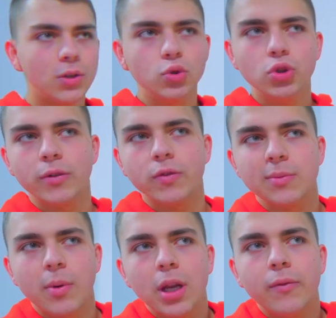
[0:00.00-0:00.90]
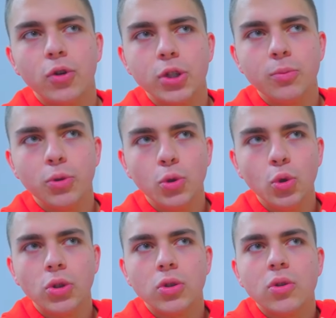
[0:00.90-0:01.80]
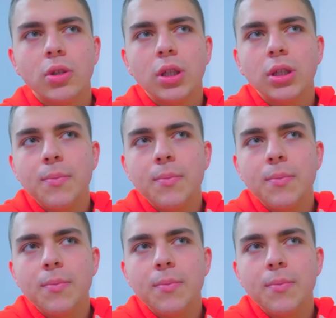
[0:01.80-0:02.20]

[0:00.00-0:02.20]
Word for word: You know, though Smile is my friend, sometimes I'm